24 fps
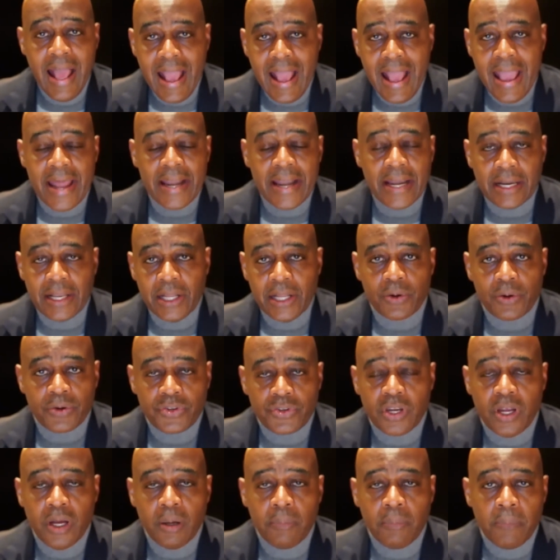and
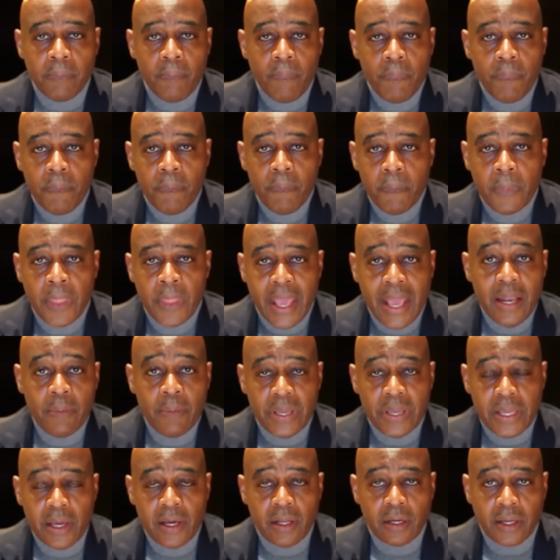leadership and
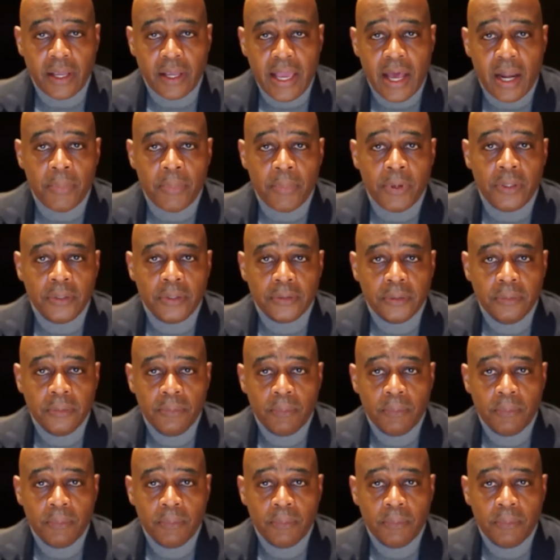be held accountable.